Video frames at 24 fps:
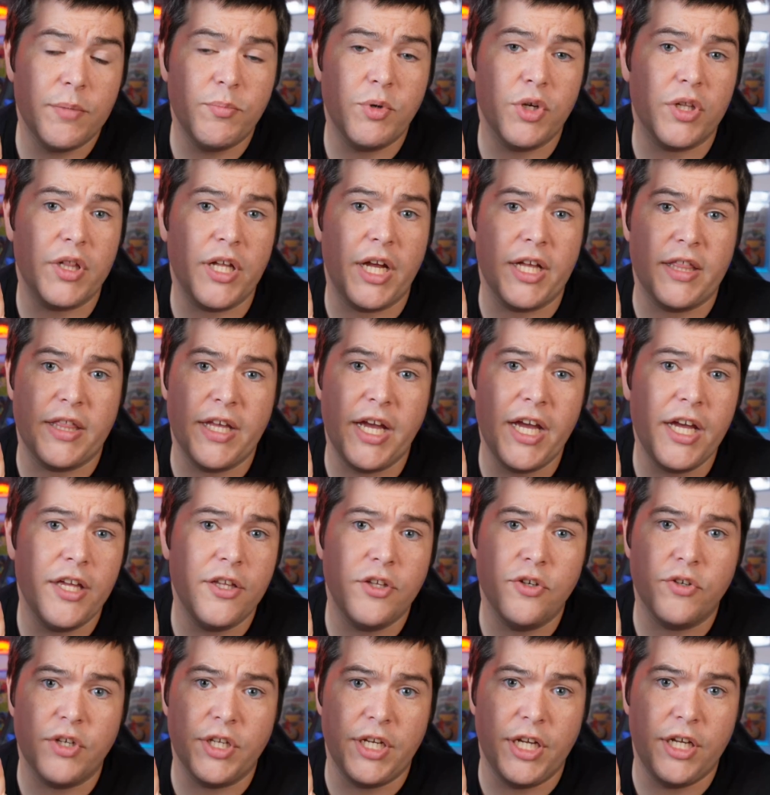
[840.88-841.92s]
a book like that,
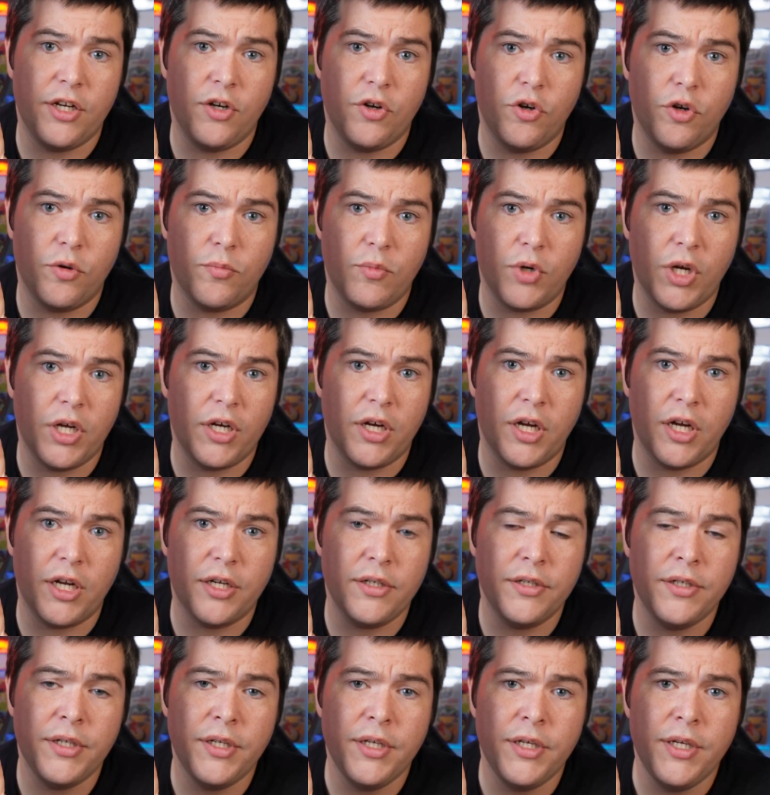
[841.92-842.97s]
you can hit a home run on.